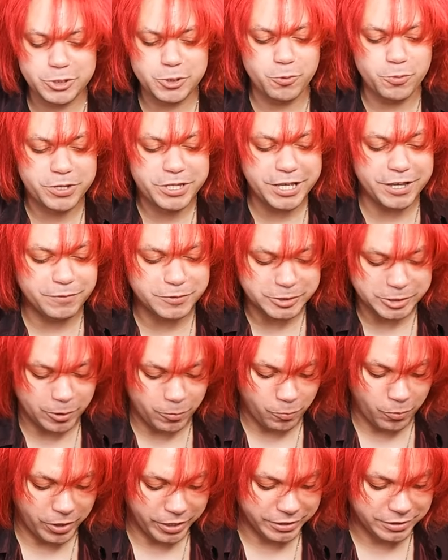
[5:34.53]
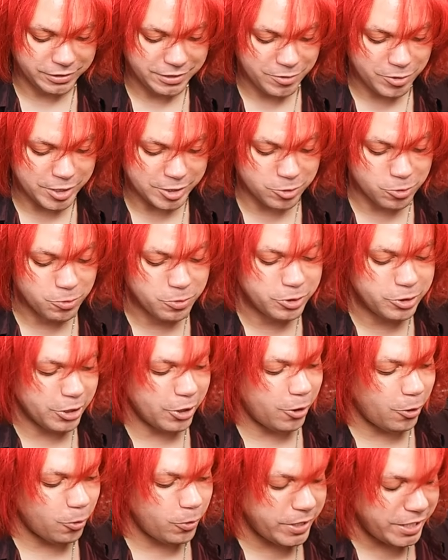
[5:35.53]
you give someone that you
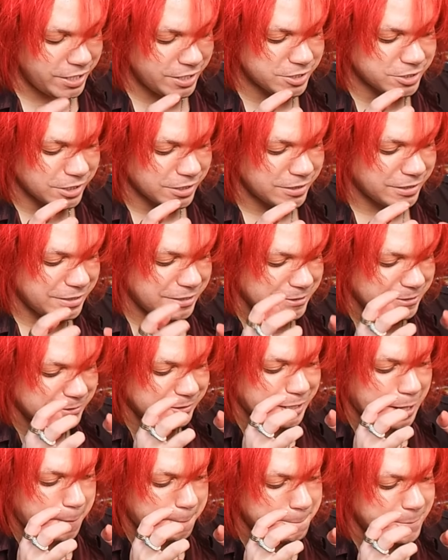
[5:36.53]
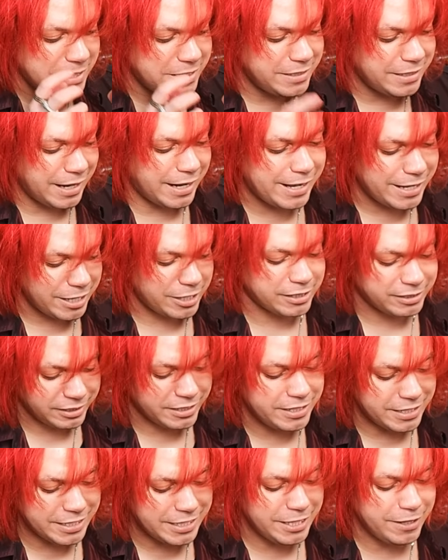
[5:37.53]
know is like
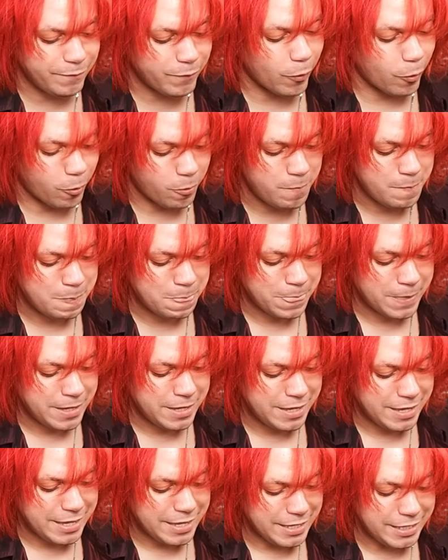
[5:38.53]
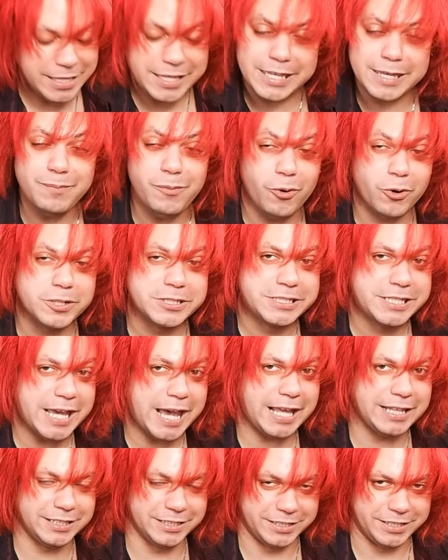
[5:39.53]
maniacally evil
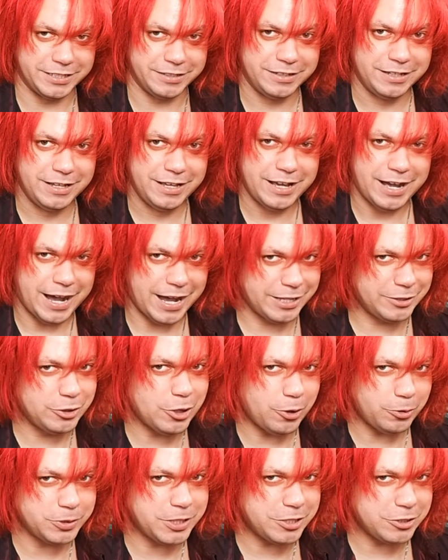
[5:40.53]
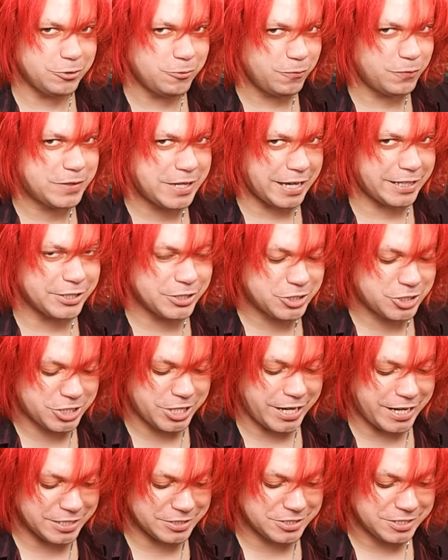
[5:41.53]
immortality? I know that you've got a
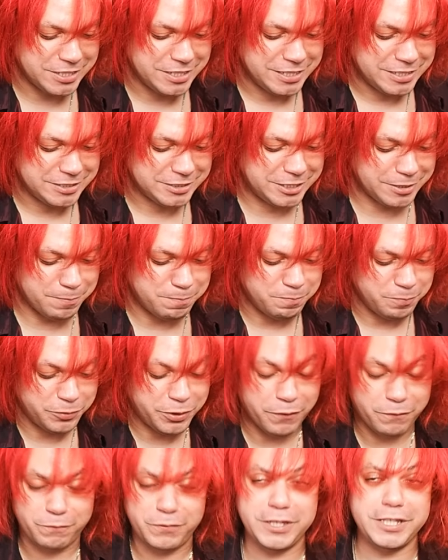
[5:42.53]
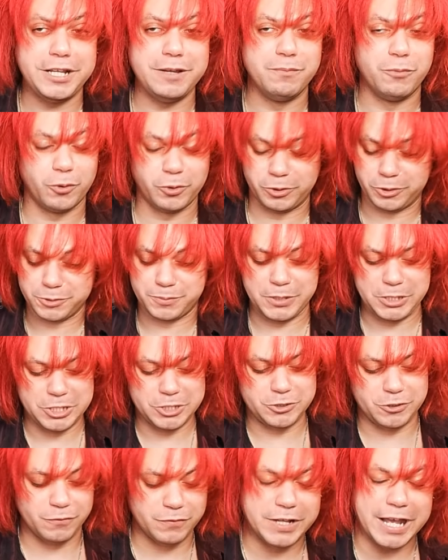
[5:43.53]
chance to defeat immortals
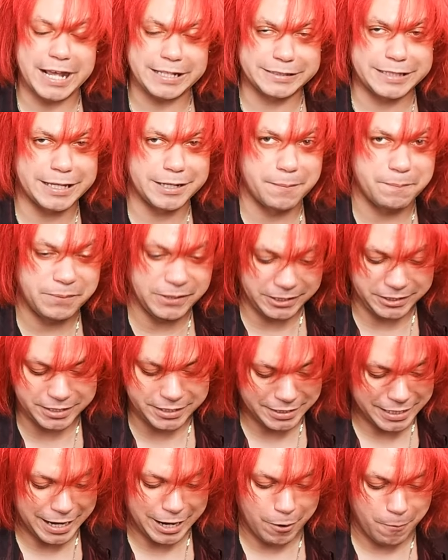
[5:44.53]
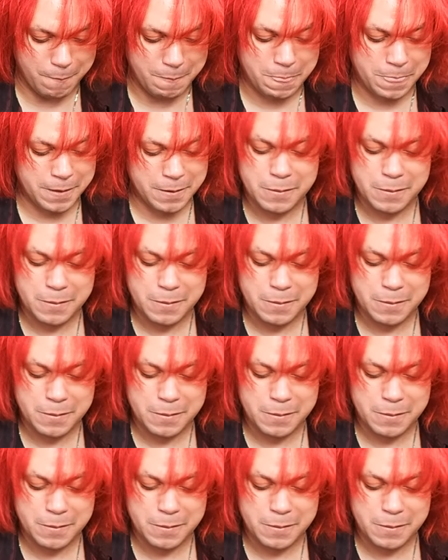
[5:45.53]
because you've got that ability now.